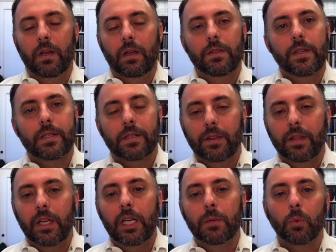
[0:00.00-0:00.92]
This
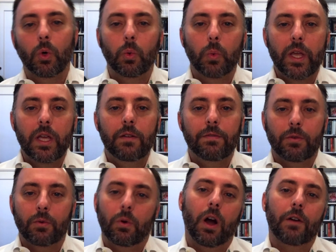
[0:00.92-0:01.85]
theme will weave
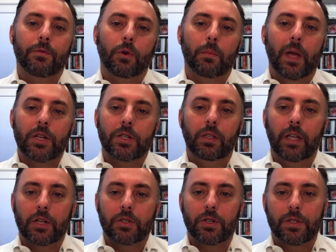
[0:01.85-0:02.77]
through our formation
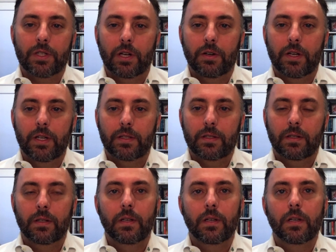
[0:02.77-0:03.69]
lecture series,
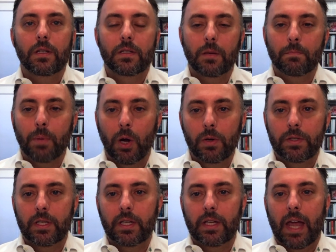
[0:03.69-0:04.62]

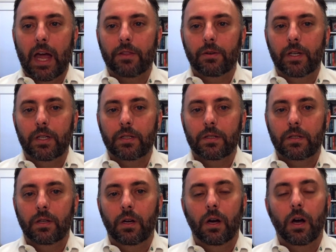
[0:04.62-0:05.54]
symposia gatherings,
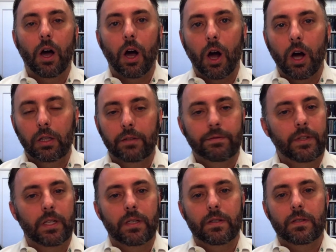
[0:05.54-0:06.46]
hall
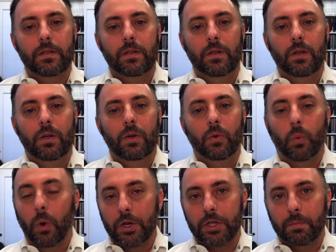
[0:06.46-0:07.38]
events,
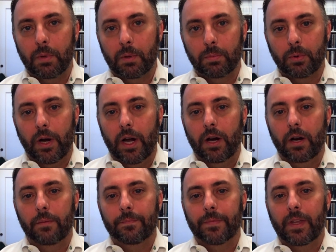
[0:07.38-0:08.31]
worship and prayer,